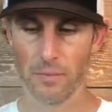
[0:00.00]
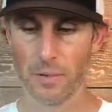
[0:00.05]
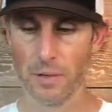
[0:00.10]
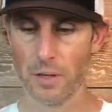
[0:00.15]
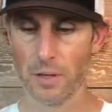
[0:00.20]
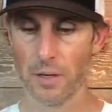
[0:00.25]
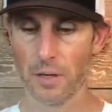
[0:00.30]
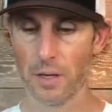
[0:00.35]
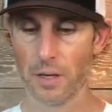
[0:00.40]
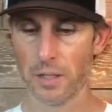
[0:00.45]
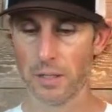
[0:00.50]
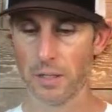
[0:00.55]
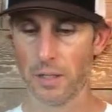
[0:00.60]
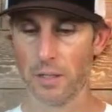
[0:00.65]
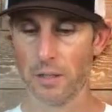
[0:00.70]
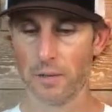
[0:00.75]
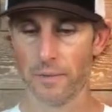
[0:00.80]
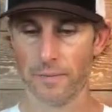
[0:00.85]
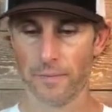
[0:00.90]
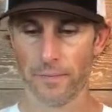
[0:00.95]
Pretty
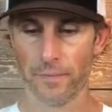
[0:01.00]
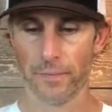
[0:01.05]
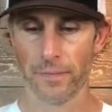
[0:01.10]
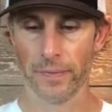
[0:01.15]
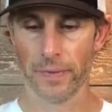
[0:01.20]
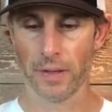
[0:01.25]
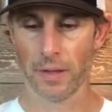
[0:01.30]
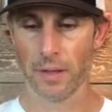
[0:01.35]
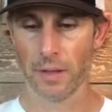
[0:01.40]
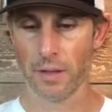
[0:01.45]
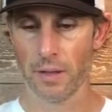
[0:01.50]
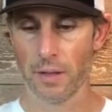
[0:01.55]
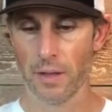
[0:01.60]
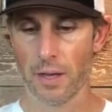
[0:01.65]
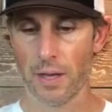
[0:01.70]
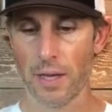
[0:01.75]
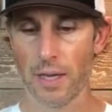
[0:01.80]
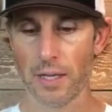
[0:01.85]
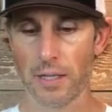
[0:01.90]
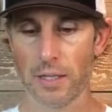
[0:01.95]
crazy.
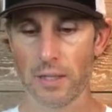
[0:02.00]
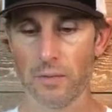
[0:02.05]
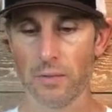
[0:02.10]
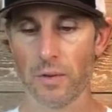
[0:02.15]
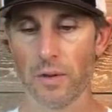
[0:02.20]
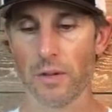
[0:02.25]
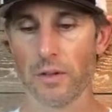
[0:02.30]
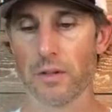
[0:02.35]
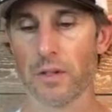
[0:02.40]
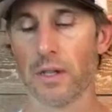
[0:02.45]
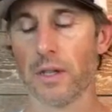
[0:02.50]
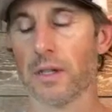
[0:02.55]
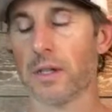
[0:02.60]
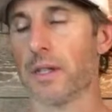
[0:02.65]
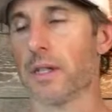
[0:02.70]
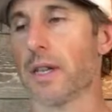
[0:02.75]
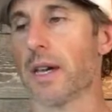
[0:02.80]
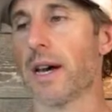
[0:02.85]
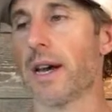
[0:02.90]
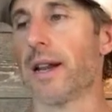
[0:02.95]
I guess it's one of those things that's
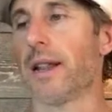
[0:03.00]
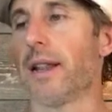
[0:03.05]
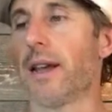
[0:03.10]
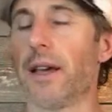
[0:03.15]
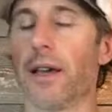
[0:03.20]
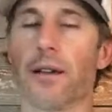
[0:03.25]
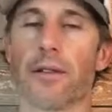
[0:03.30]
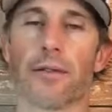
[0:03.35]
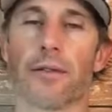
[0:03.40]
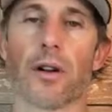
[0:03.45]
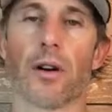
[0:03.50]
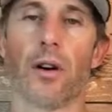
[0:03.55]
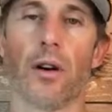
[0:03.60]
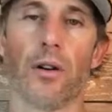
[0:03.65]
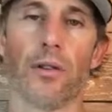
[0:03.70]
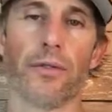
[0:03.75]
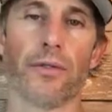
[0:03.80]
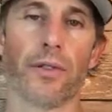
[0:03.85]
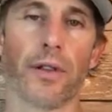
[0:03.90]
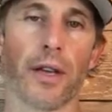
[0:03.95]
kind of like
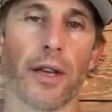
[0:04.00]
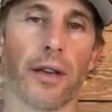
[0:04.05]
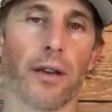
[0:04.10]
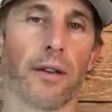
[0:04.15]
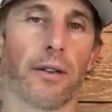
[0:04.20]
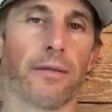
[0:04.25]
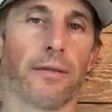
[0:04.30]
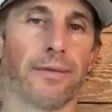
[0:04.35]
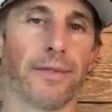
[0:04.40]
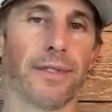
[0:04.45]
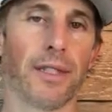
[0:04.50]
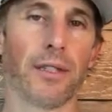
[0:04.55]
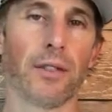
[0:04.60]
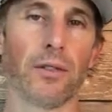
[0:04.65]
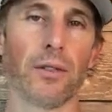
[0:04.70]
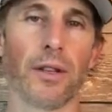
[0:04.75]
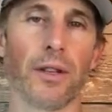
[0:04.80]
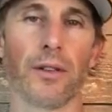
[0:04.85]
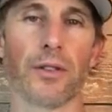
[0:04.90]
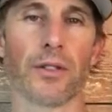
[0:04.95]
golf. Like, it's
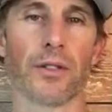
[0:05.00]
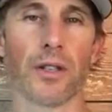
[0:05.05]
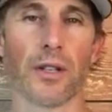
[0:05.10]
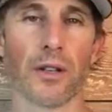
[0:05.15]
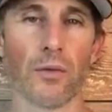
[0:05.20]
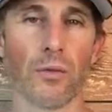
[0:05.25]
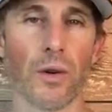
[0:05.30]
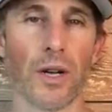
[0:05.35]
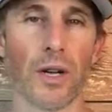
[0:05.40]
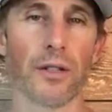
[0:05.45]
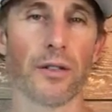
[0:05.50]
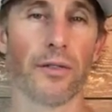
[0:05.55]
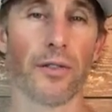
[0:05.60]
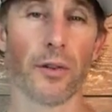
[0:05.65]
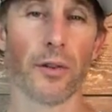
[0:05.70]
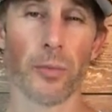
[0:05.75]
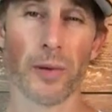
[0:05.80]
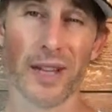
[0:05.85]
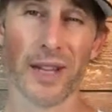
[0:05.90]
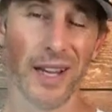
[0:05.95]
only interesting to watch if you're
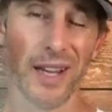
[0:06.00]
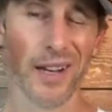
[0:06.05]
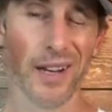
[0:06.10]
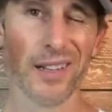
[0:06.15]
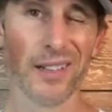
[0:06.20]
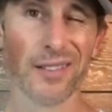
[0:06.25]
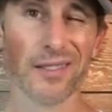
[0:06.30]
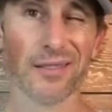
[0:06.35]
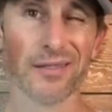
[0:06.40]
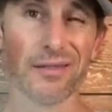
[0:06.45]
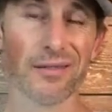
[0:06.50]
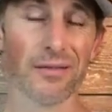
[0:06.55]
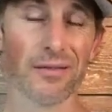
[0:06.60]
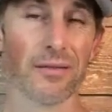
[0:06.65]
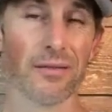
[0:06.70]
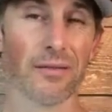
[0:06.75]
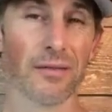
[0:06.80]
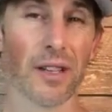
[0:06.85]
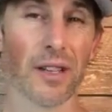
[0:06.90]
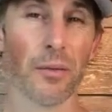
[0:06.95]
playing it,
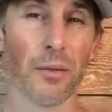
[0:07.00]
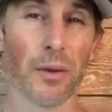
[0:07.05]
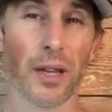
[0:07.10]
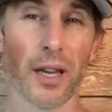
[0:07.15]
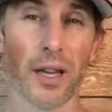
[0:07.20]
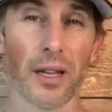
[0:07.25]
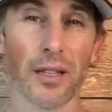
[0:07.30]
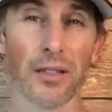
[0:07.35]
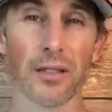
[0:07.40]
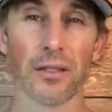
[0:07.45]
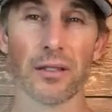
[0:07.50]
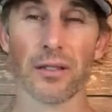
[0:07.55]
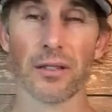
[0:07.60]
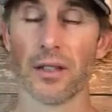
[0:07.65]
I would guess.